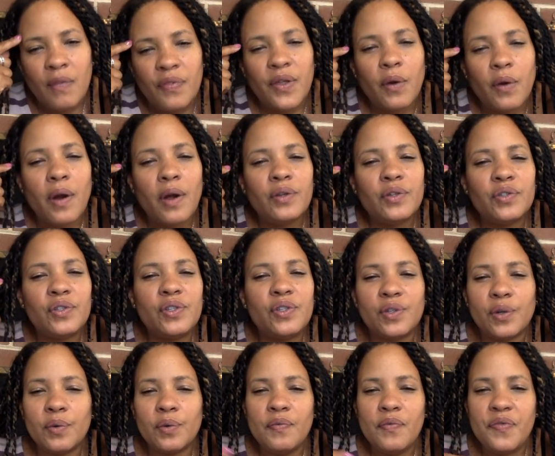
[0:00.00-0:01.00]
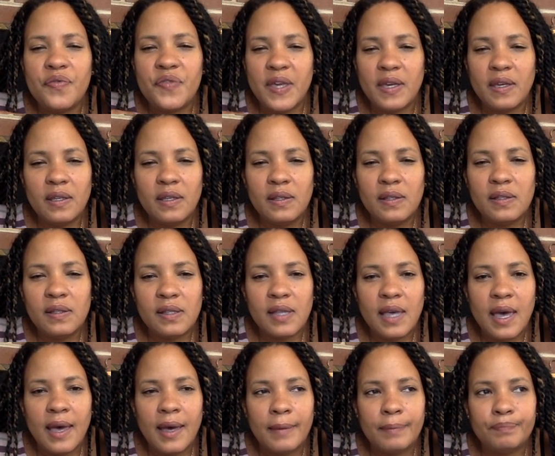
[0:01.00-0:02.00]
There are just certain things
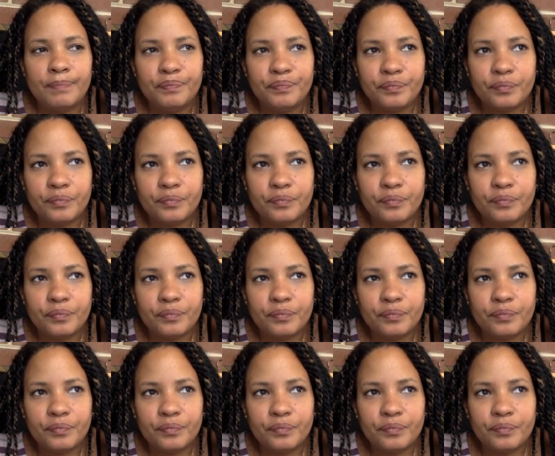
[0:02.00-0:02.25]
that